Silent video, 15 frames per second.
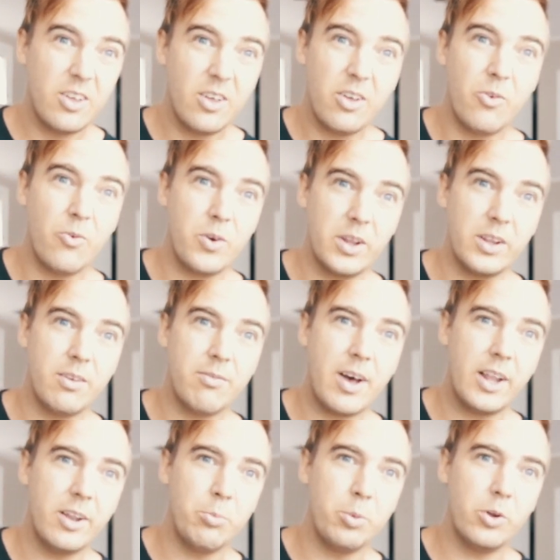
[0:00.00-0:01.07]
really
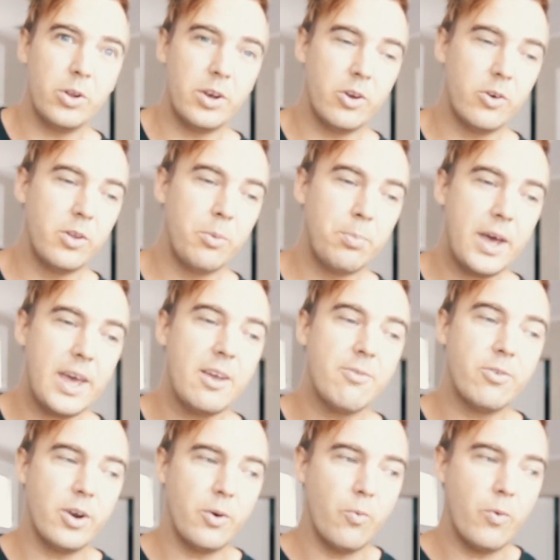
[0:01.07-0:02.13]
valuable, and you only pay
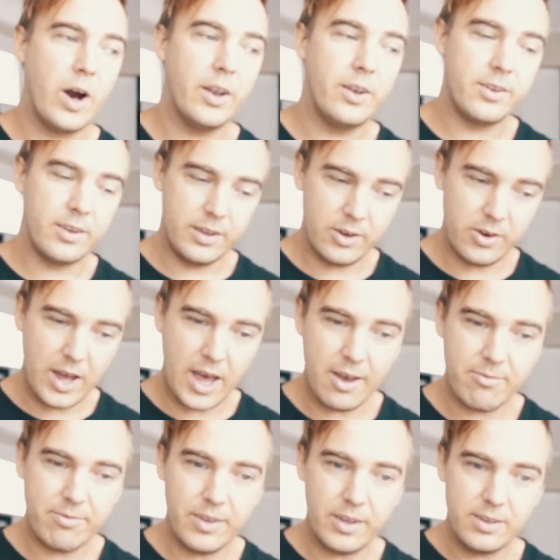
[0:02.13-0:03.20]
for it once, and then you
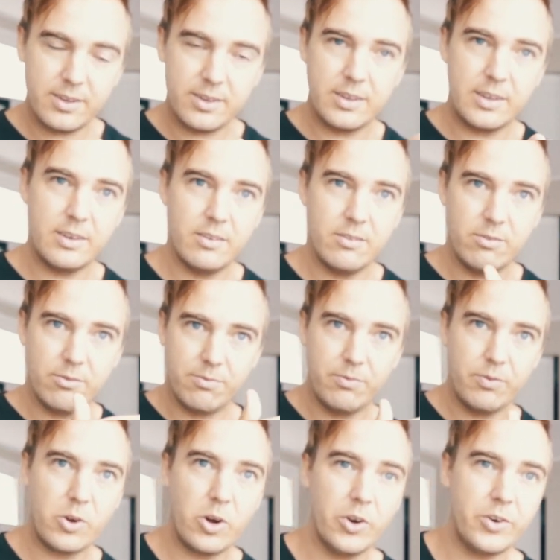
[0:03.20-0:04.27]
have this
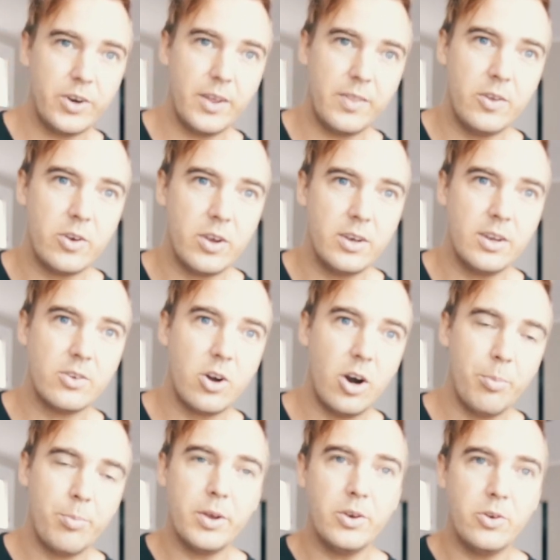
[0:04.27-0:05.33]
contract that you can just
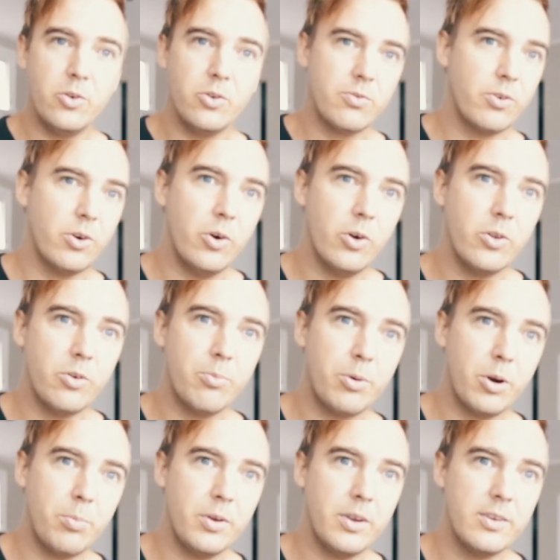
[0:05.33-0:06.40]
copy and use for all your
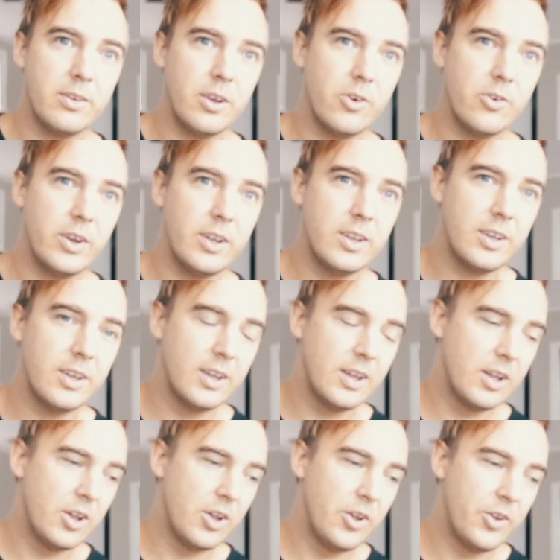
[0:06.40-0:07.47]
properties that you rent.
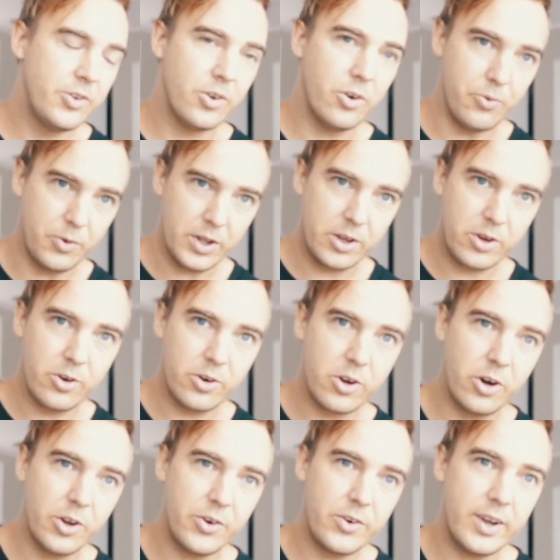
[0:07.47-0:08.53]
So a really good
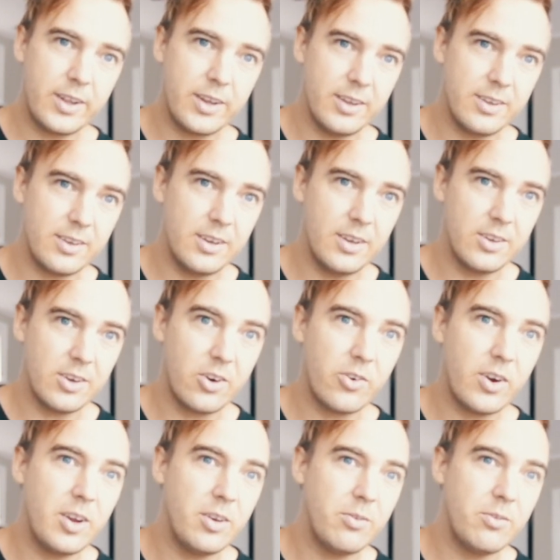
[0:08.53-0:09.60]
contract is a
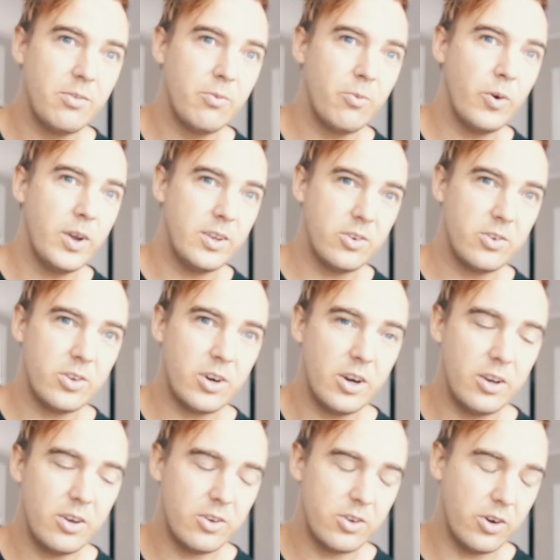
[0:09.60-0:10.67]
great way to start.
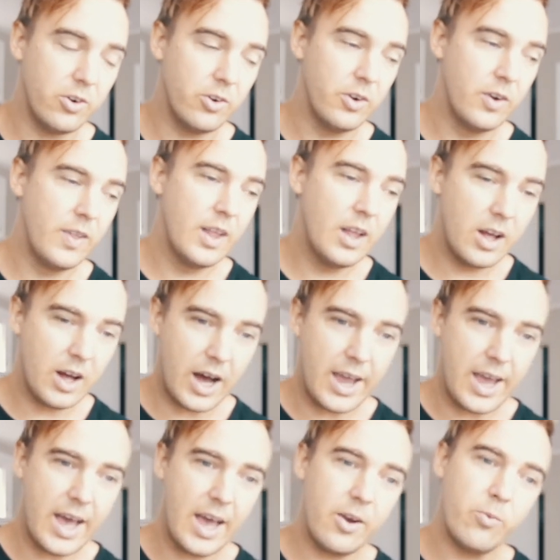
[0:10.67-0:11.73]
So I
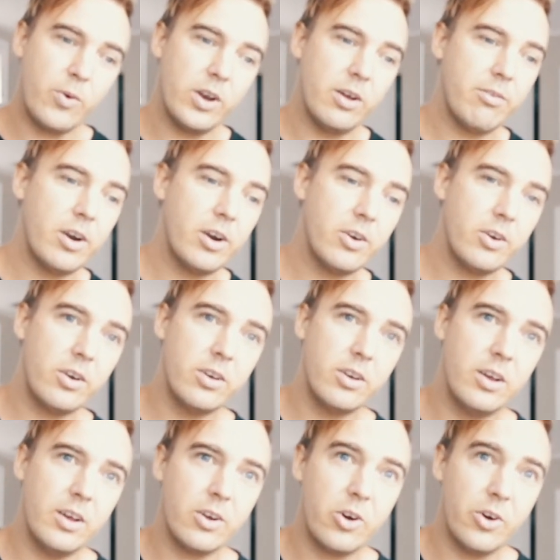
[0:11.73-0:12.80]
hand one of our
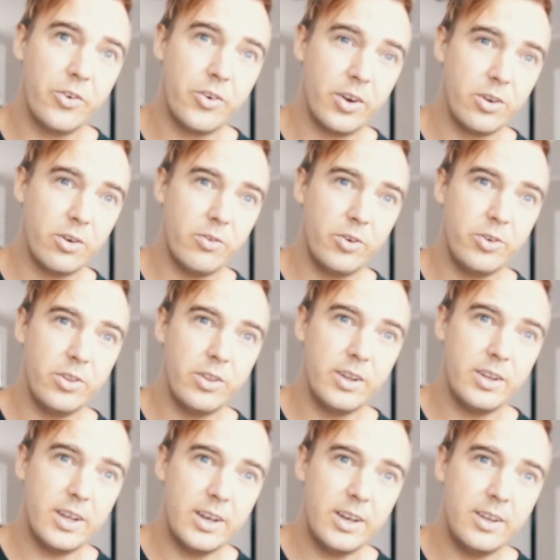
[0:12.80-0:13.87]
contracts over to the
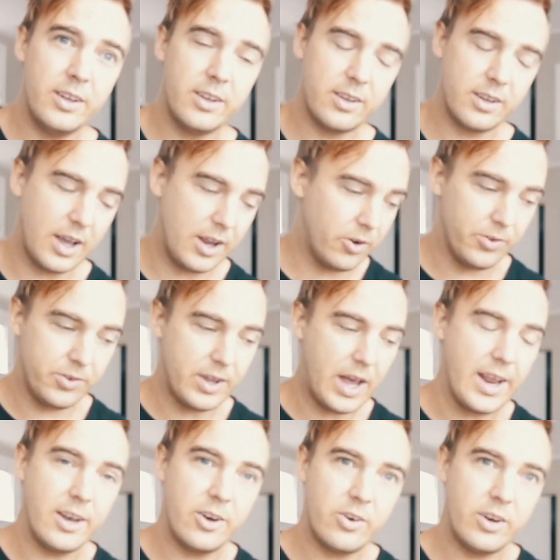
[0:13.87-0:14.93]
tenants. I don't
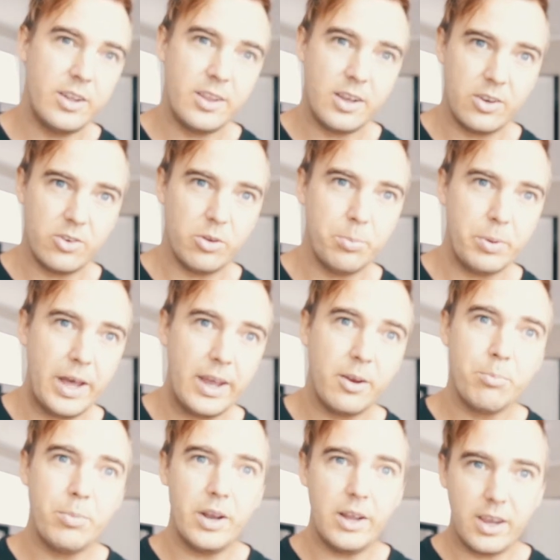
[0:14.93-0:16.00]
sign it or anything, it's all blank,
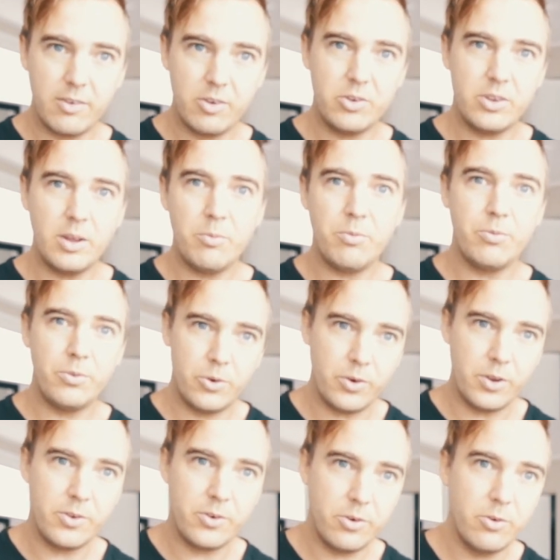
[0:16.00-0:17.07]
but I give it to them to
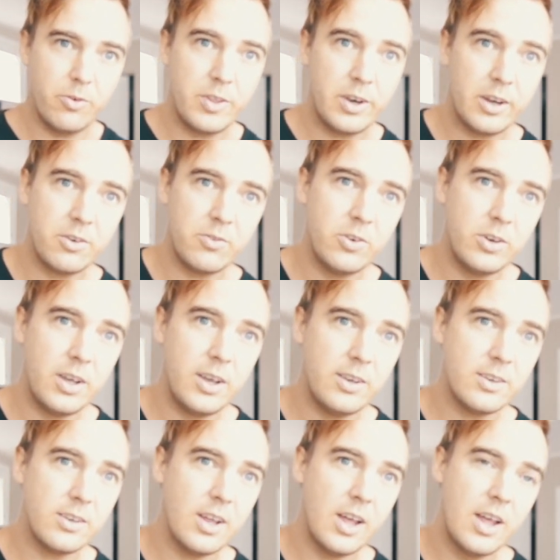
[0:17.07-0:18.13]
read through over the next few
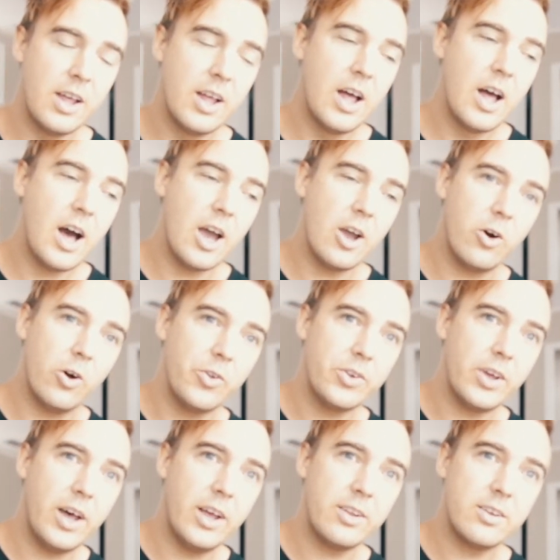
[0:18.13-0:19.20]
days. I also
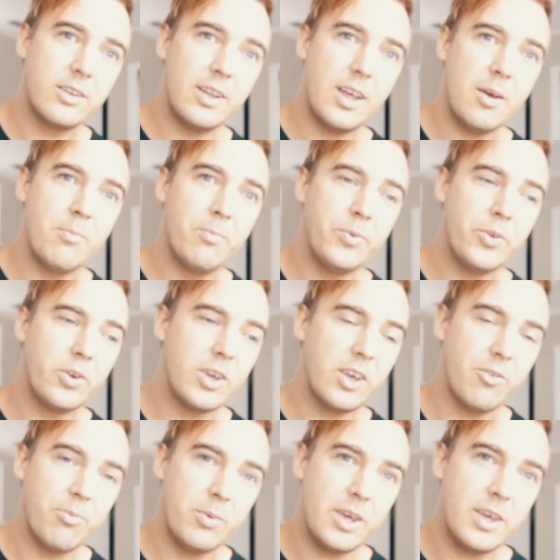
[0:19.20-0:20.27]
ask them to
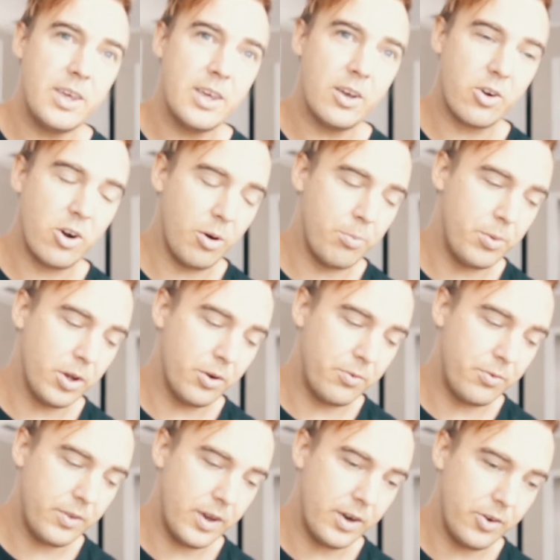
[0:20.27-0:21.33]
give me a copy
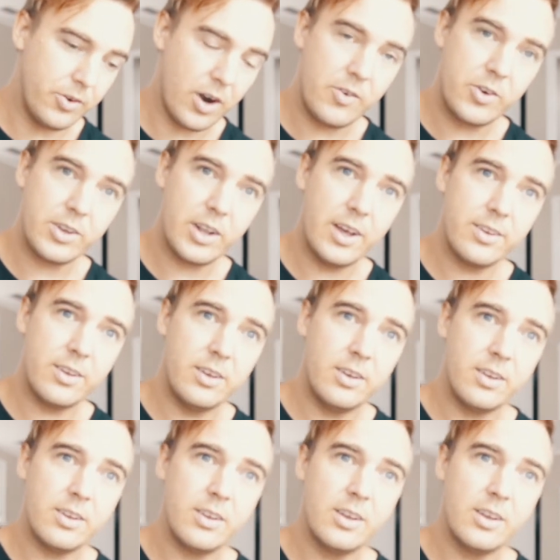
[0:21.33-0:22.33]
of their driver's license.